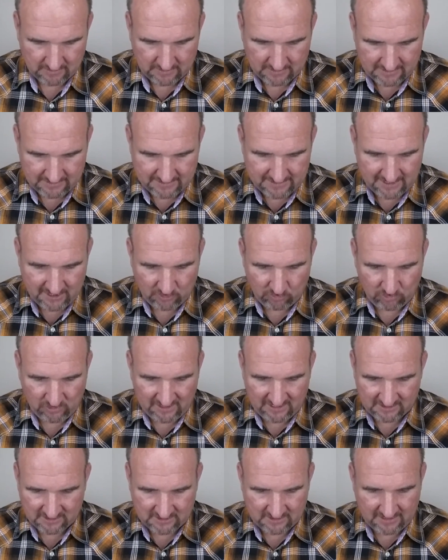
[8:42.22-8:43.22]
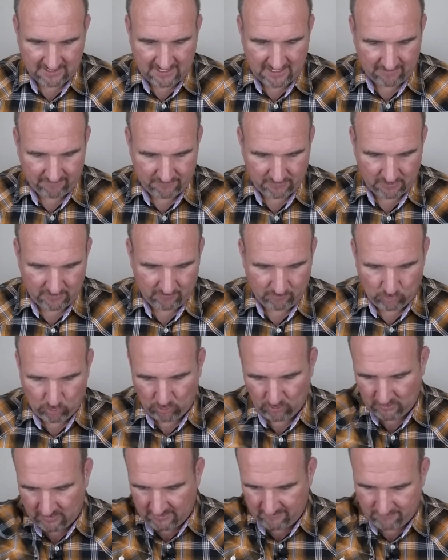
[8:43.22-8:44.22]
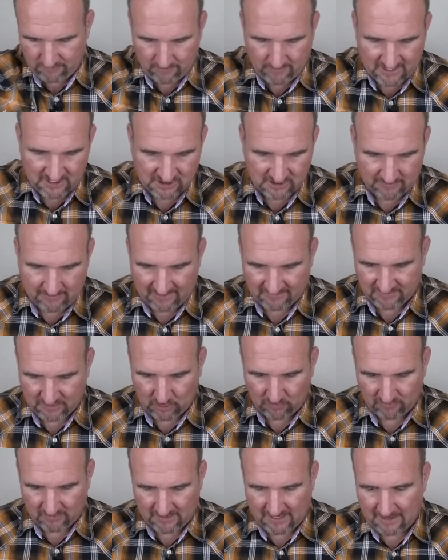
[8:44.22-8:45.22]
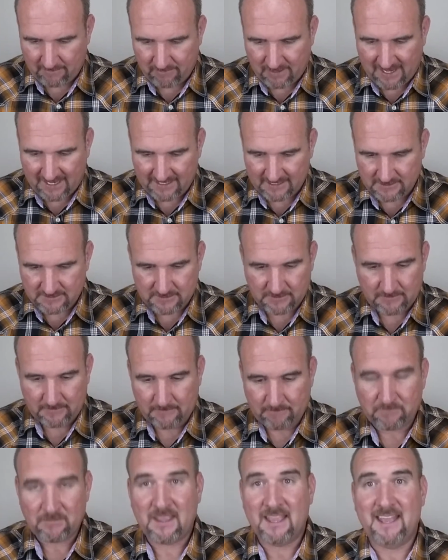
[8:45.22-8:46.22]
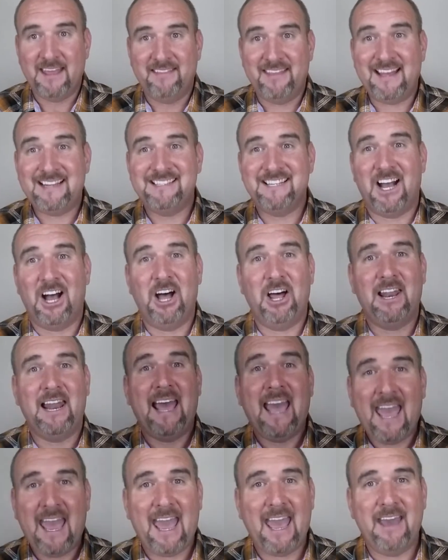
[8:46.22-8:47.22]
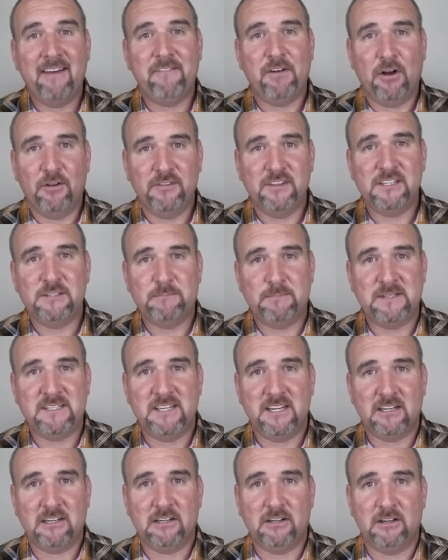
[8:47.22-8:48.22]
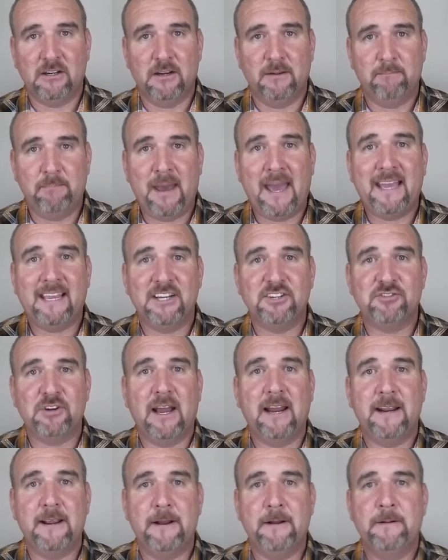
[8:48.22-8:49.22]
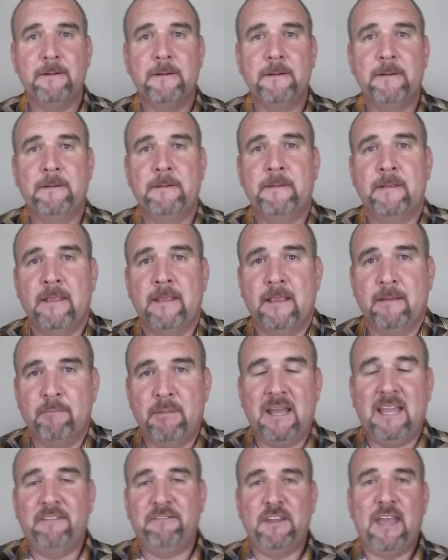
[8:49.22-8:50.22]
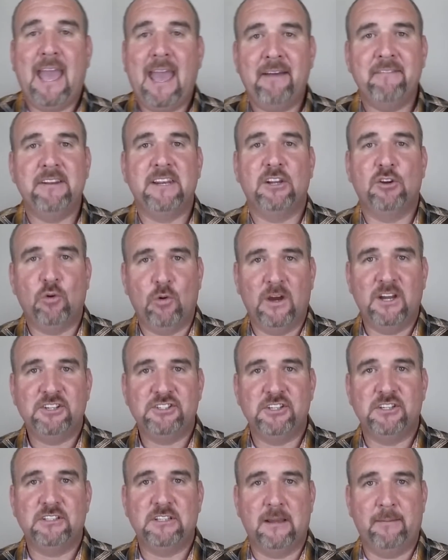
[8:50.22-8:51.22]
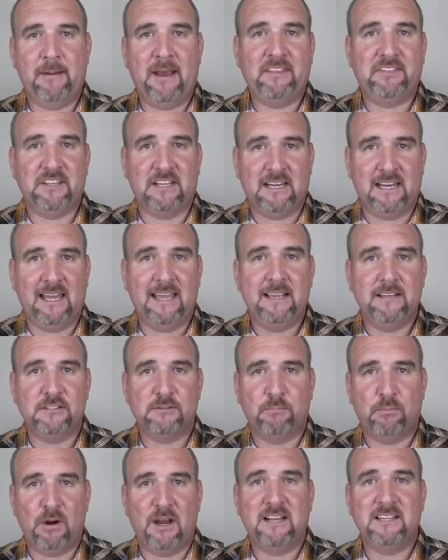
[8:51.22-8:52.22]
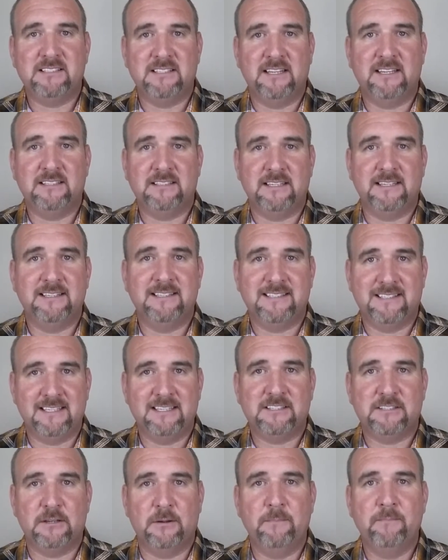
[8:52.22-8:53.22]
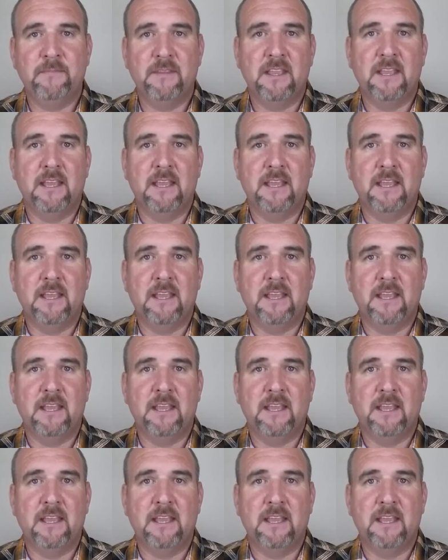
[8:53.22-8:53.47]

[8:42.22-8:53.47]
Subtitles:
Let's see here, what else do they have here? More information about the overnight package. That's all I have on this particular package right here. But if you have any questions about the claims processing system,